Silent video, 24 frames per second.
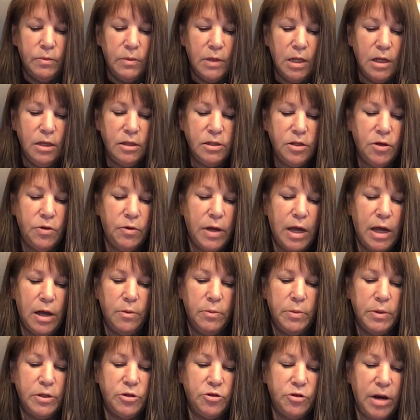It's okay, I'll
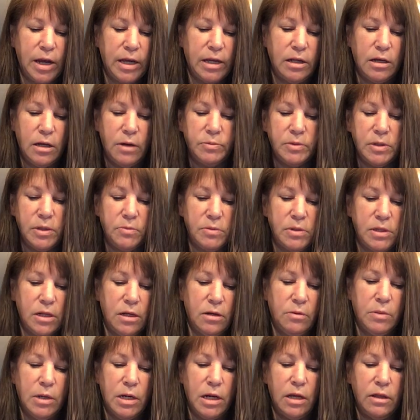be dragging up some
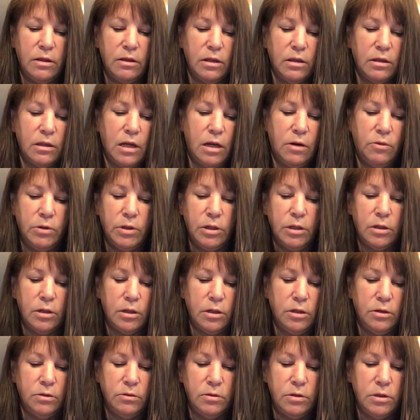cinnamon. I think that will look
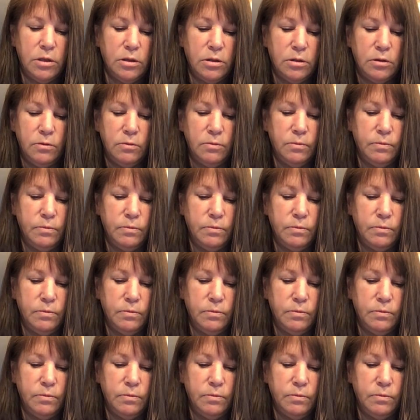cute too.